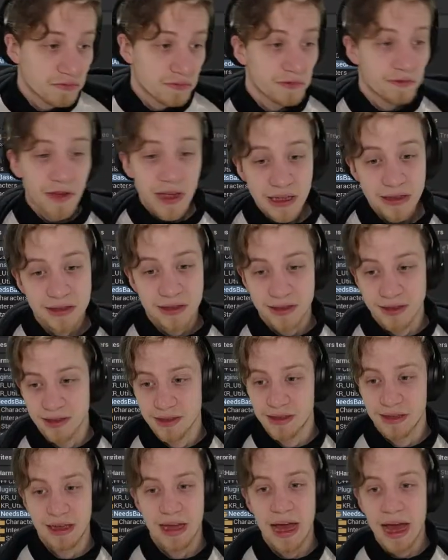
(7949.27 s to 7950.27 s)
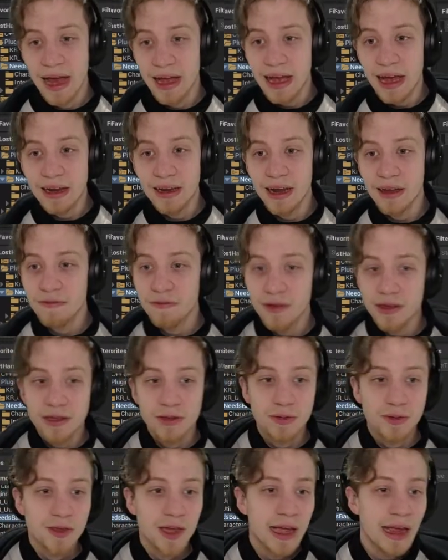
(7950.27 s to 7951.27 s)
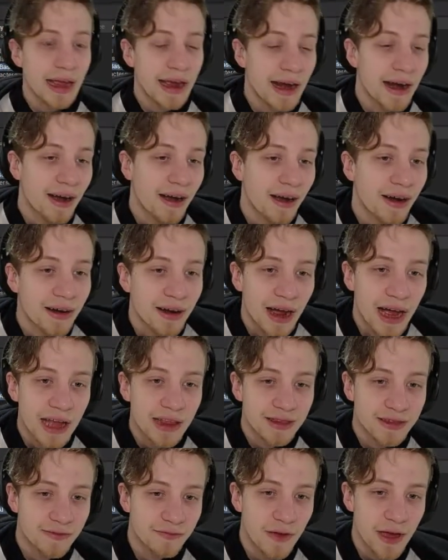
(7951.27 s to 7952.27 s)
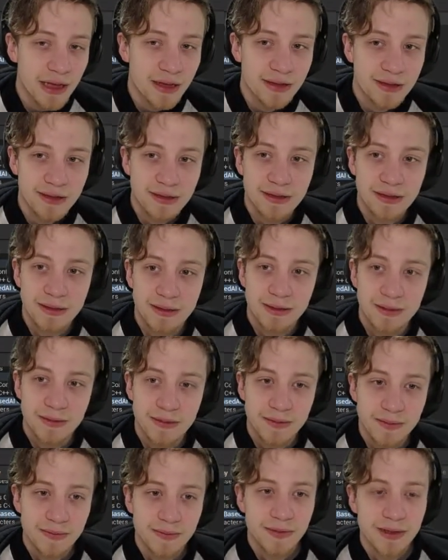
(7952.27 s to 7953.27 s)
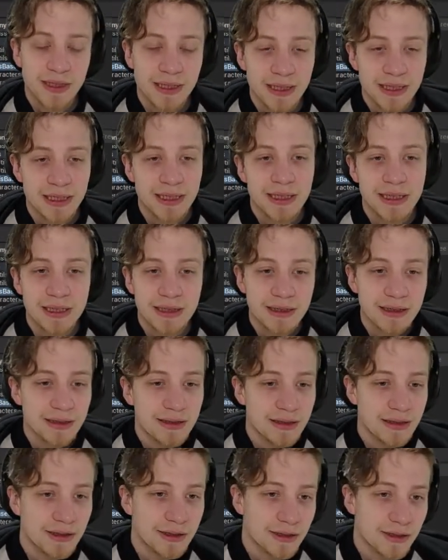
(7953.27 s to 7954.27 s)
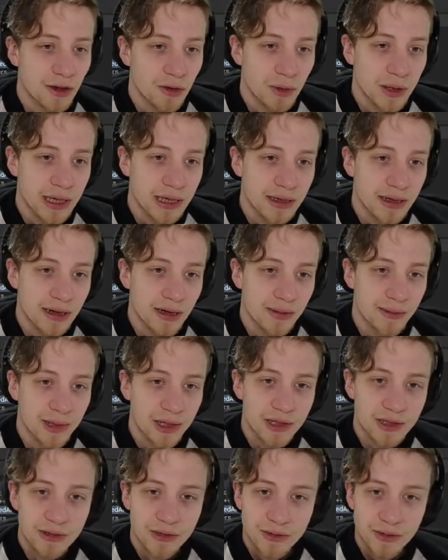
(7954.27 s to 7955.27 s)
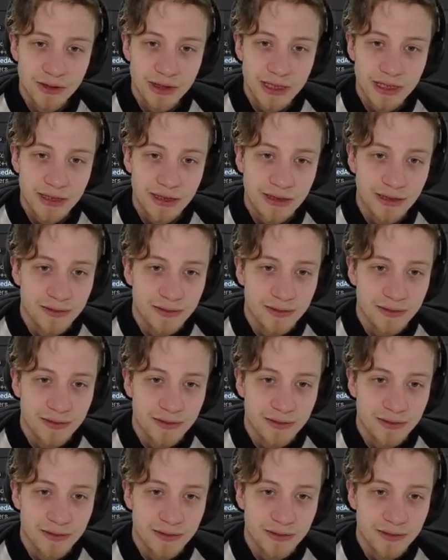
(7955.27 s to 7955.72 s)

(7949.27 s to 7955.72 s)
Fixed? I got nothing to say here. It's fixed. This is so incredibly insulting.